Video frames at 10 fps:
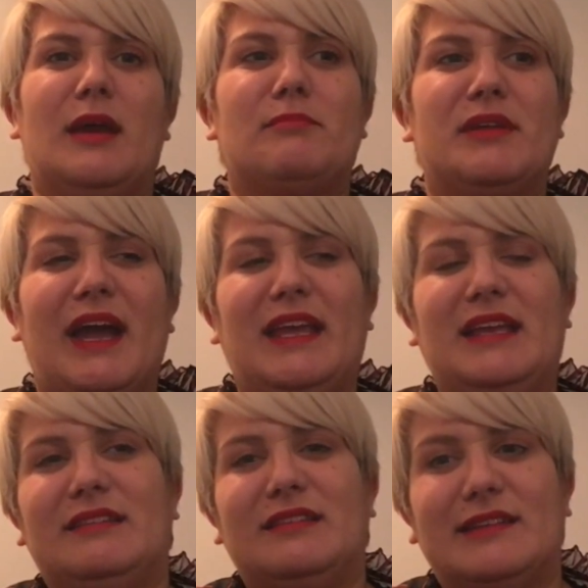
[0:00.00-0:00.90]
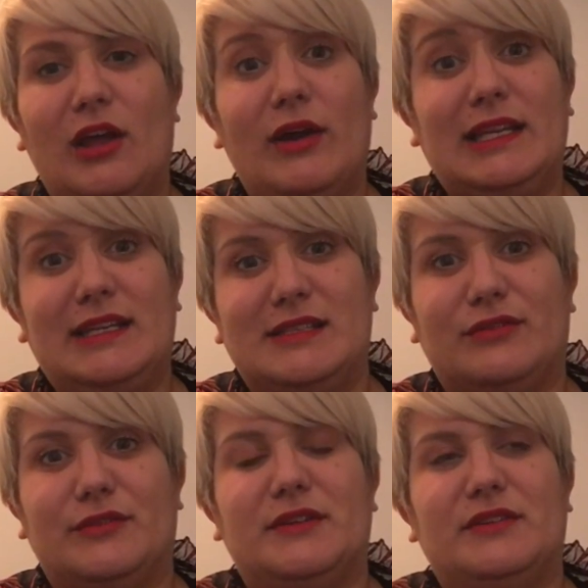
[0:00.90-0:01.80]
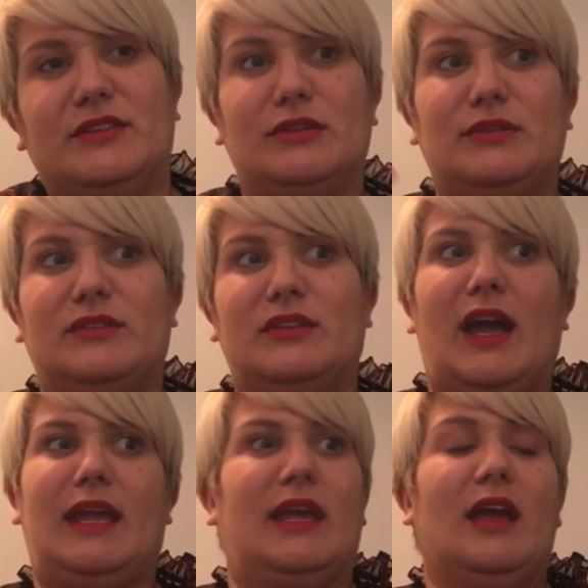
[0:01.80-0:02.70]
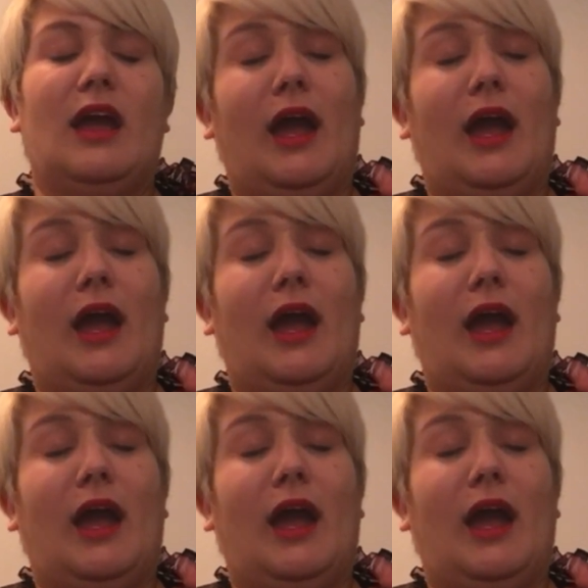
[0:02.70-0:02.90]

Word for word: But that is slightly different to, say,